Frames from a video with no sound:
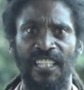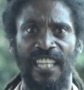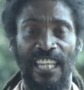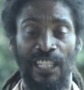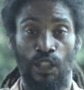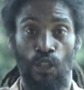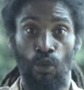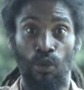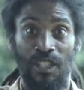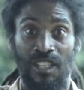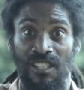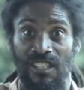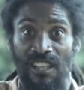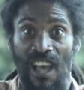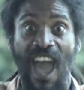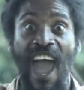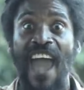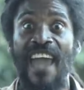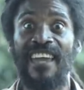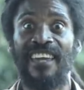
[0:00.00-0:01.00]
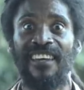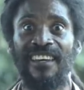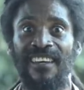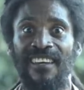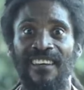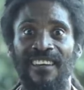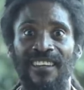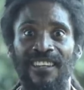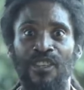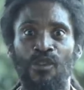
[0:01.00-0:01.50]
yet you say
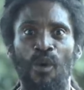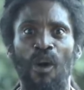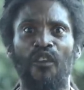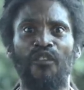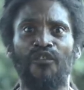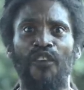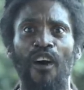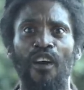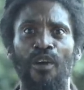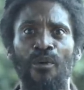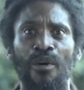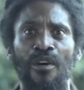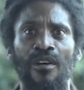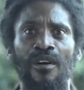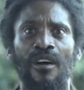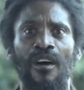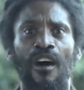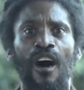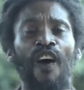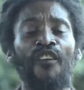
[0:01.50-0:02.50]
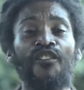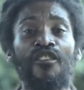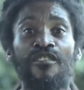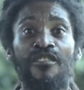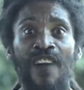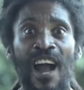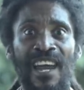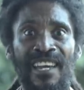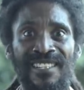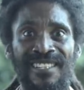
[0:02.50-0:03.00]
you are a follower of
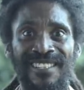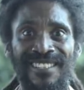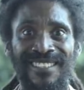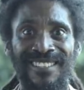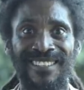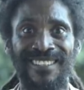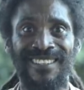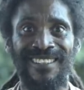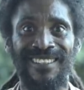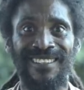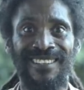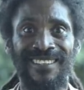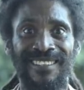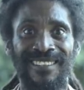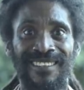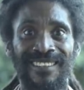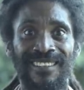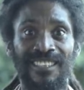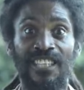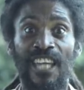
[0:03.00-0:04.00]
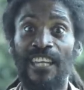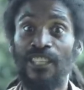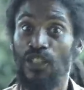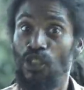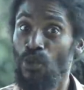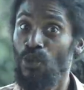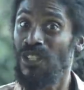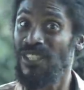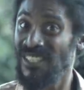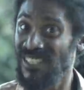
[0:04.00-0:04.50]
Christ. Yet
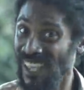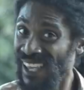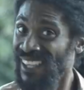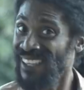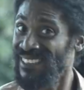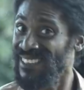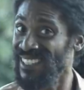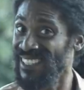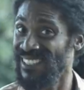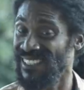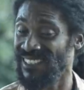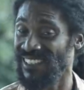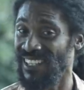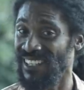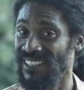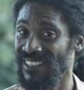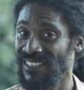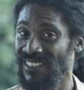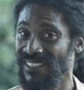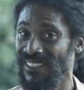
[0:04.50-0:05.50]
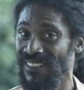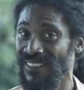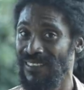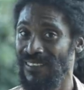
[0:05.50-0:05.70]
you say these things.